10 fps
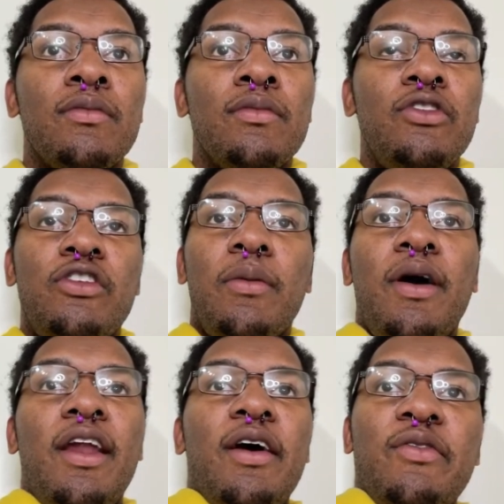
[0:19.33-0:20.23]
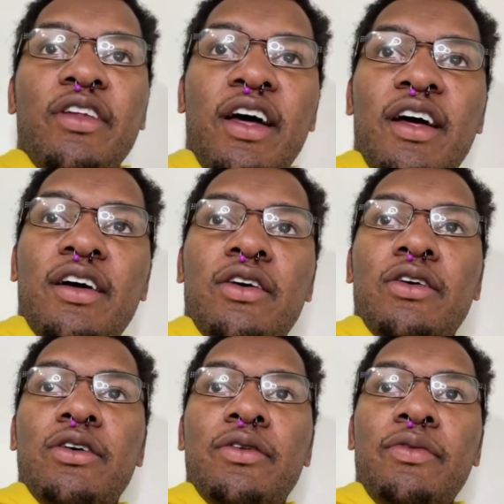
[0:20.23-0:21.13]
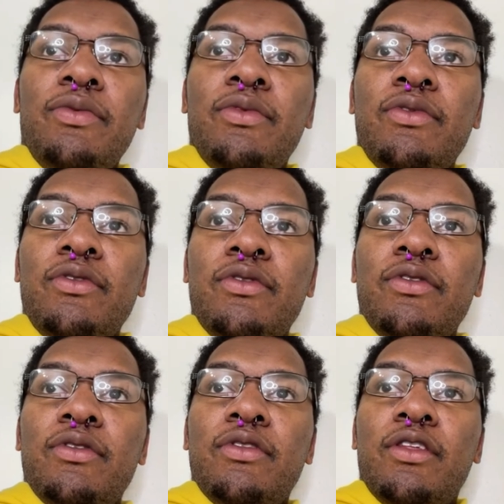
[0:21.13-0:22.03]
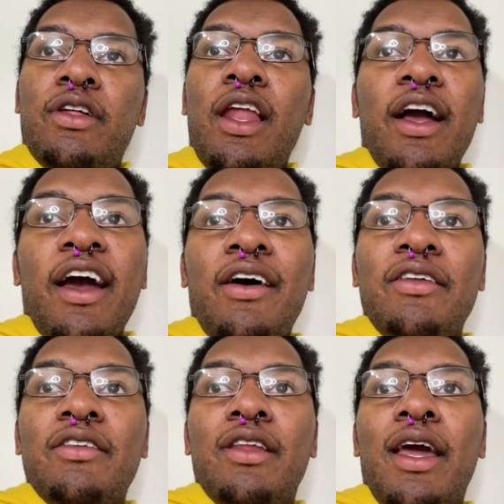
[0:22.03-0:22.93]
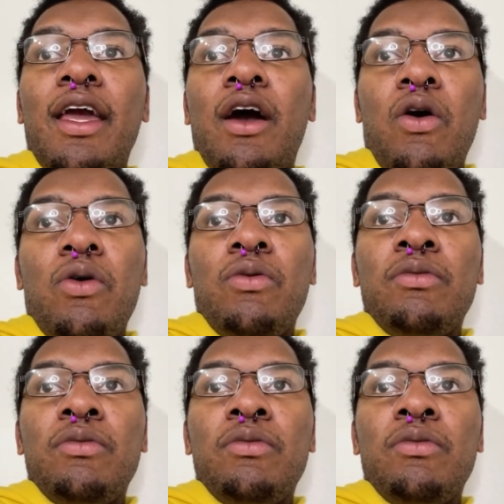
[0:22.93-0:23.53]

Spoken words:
You talking about after I clock out and head home?